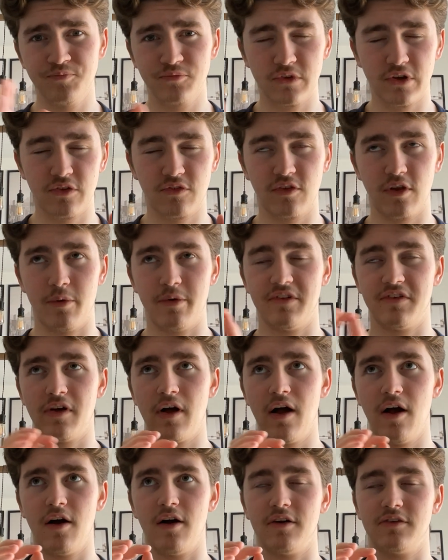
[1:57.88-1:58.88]
So it's
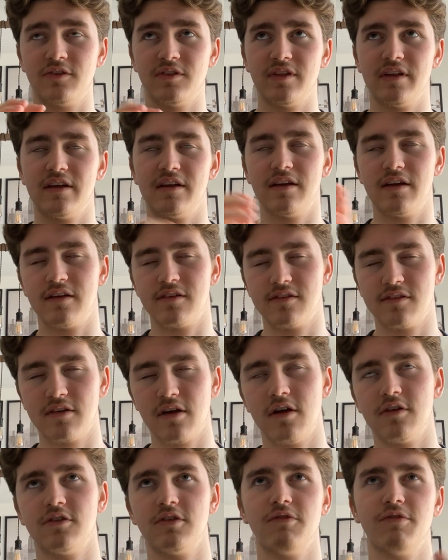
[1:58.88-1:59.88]
hard thinking
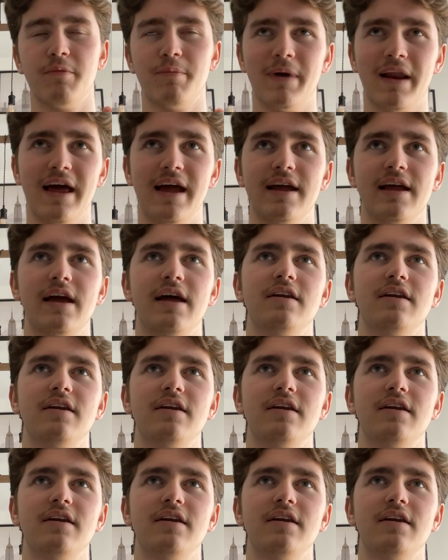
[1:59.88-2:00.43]
start of the play,